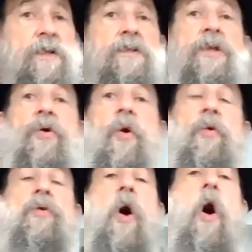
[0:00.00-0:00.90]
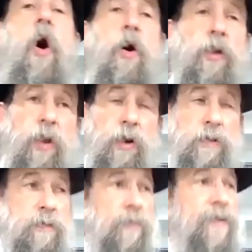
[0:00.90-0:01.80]
that's called Orla.
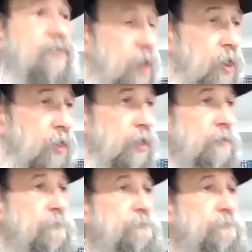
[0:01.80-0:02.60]
What's Orla?